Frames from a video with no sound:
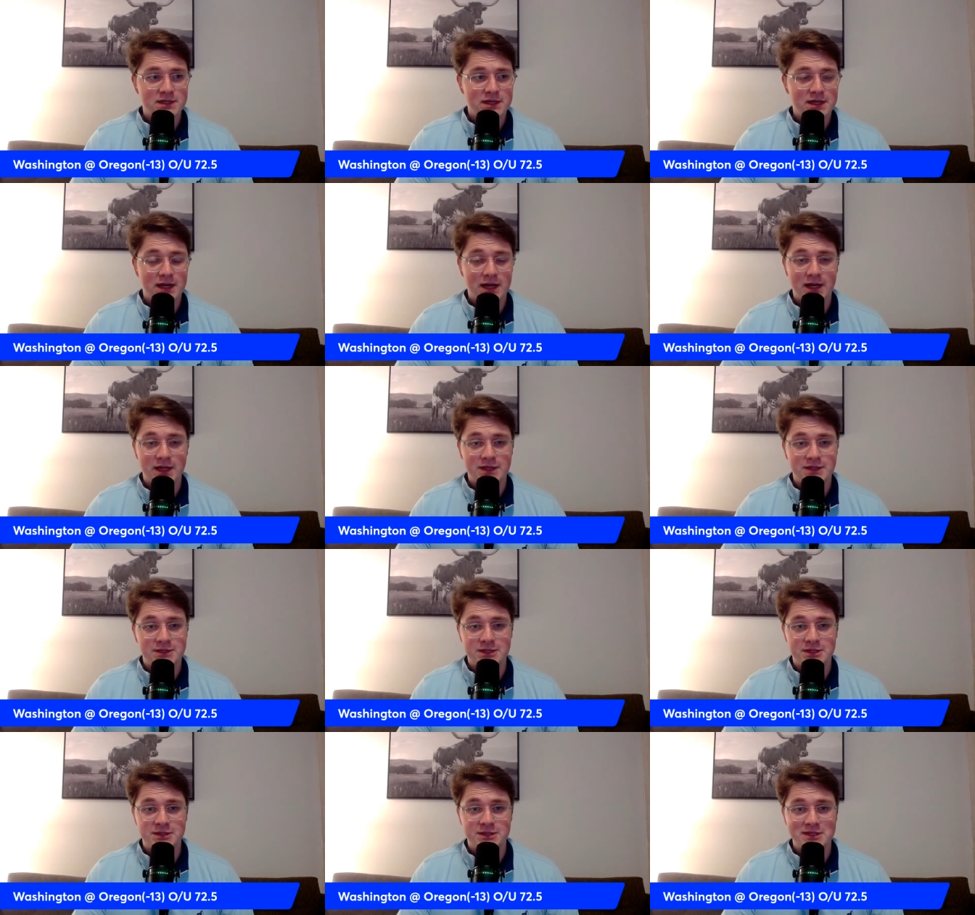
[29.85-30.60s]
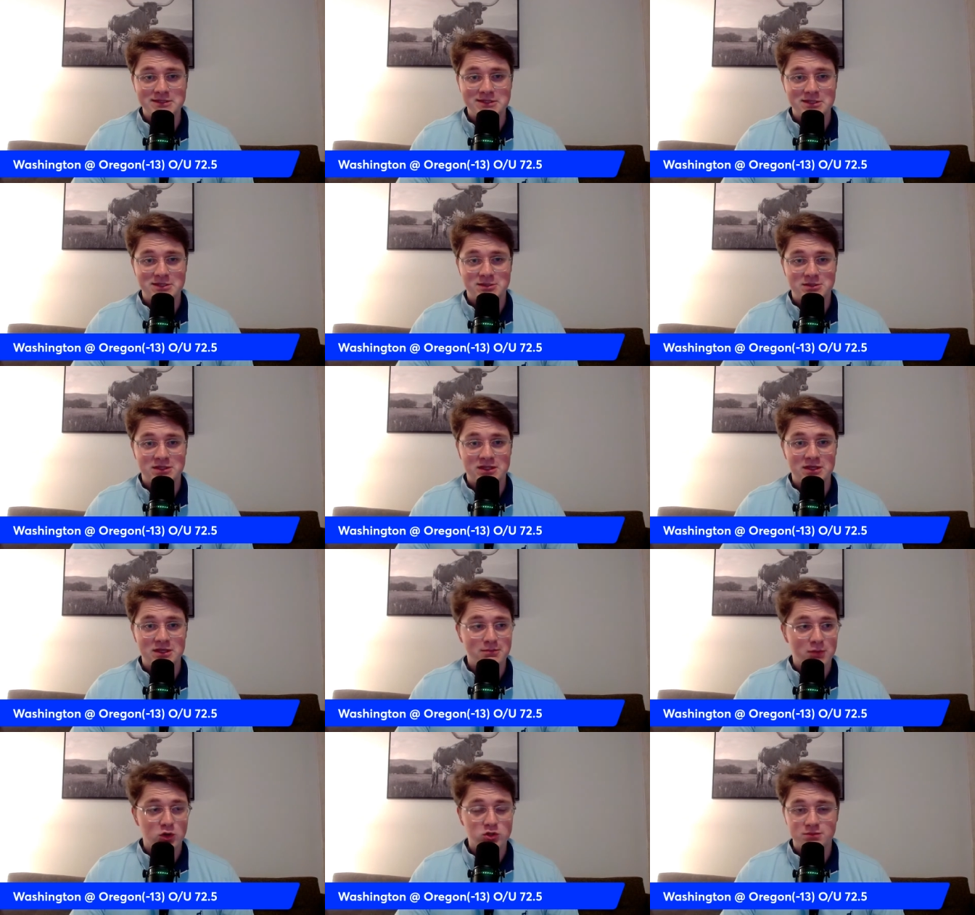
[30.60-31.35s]
Uh, this is
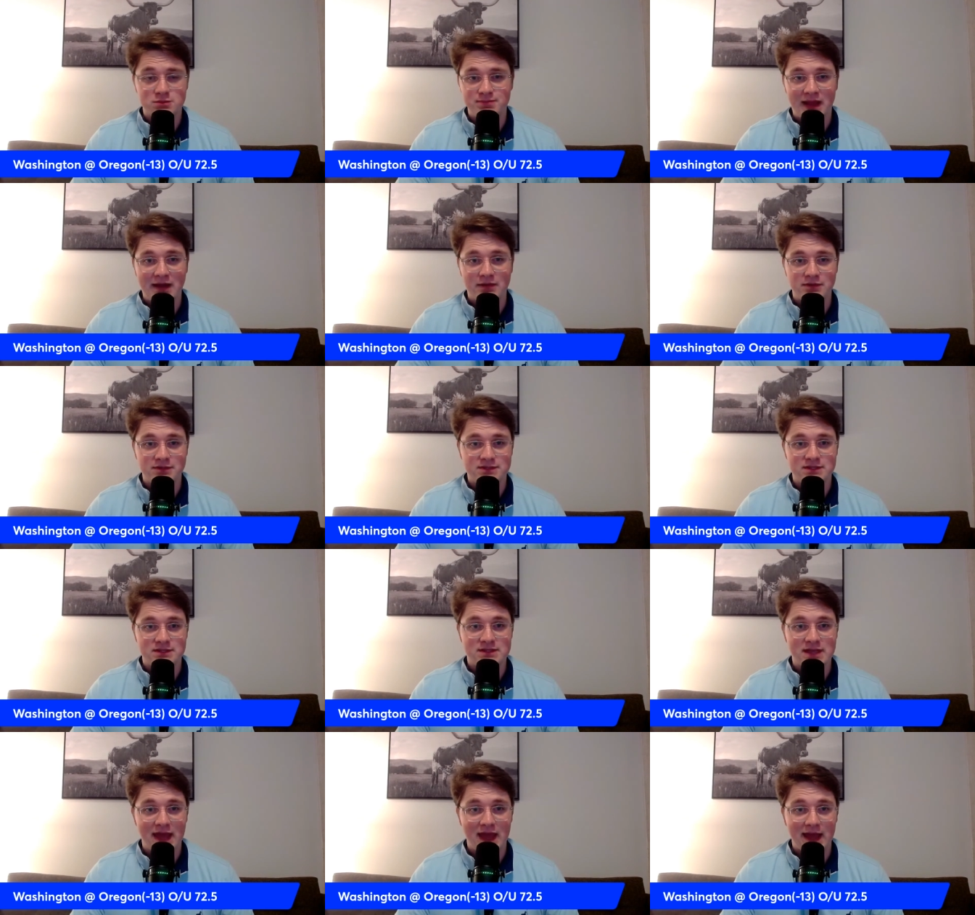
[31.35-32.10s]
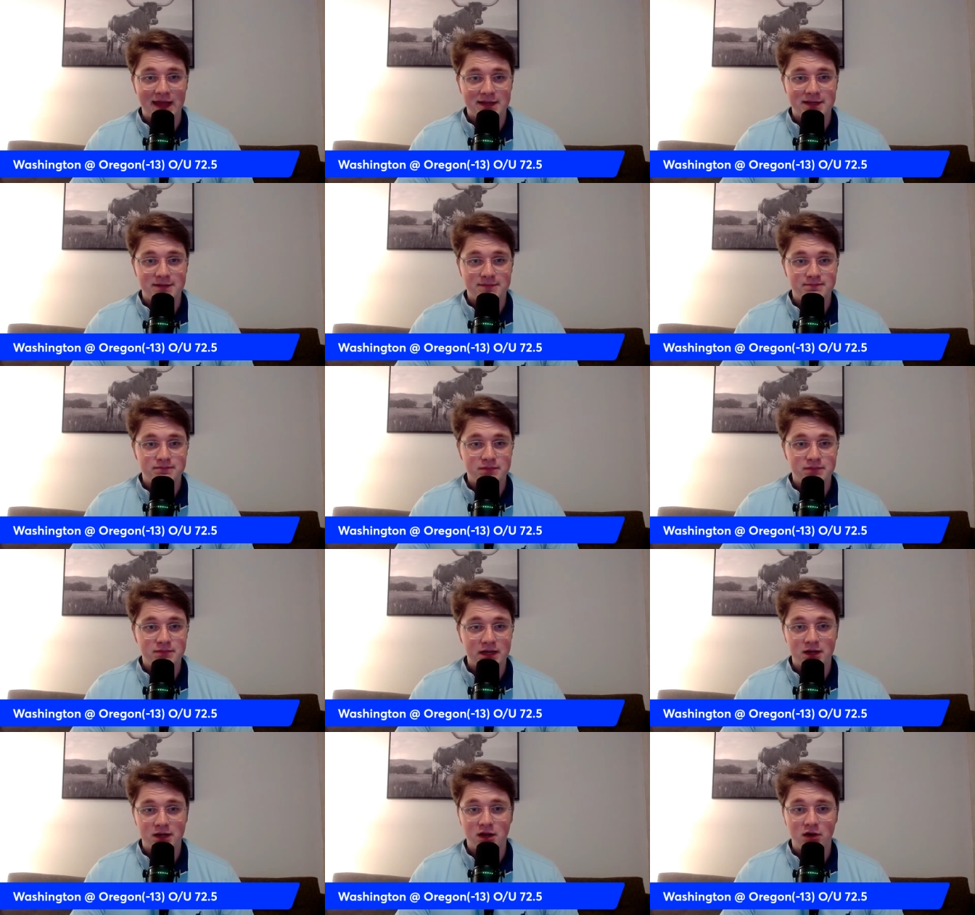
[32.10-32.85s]
the most balanced attack
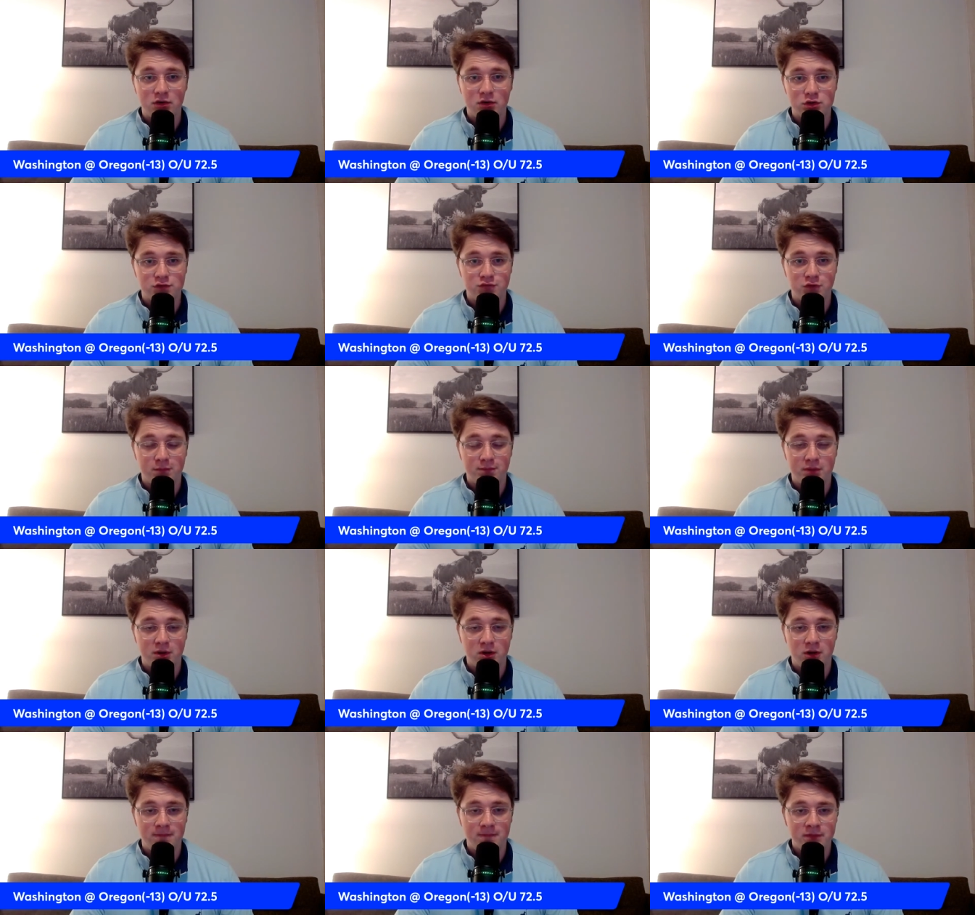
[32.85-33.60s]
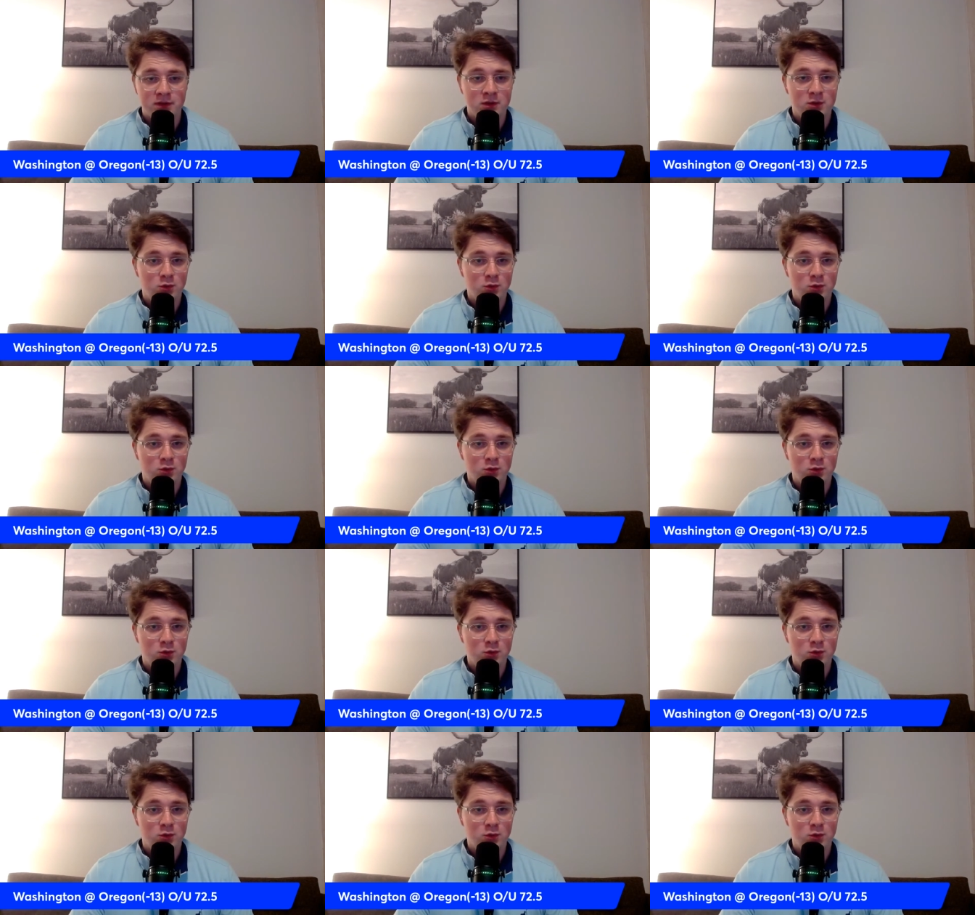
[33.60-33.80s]
in college football.